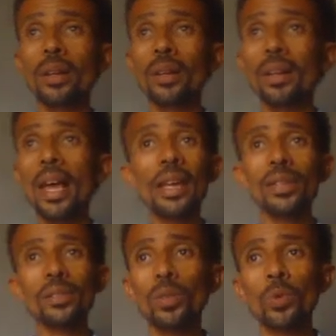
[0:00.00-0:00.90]

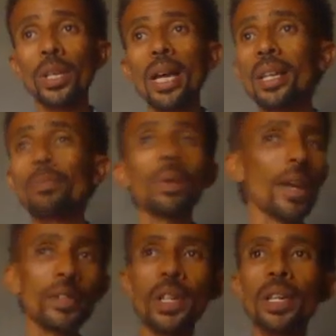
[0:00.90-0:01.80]
Like we can
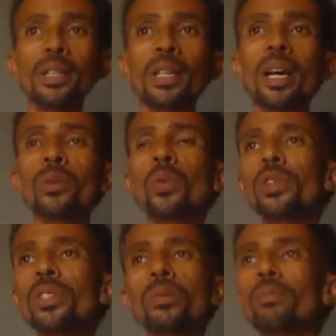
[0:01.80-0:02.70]
apply genetic
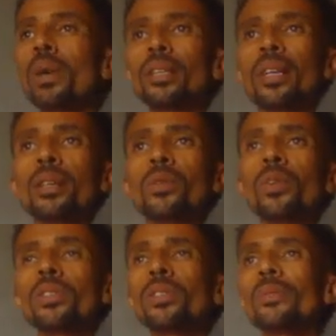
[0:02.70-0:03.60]
algorithm, BAT
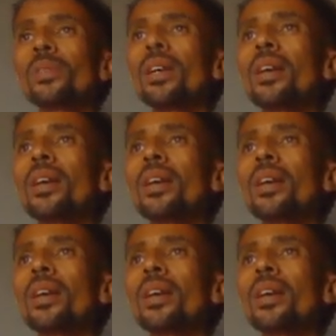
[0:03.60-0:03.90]
algorithms,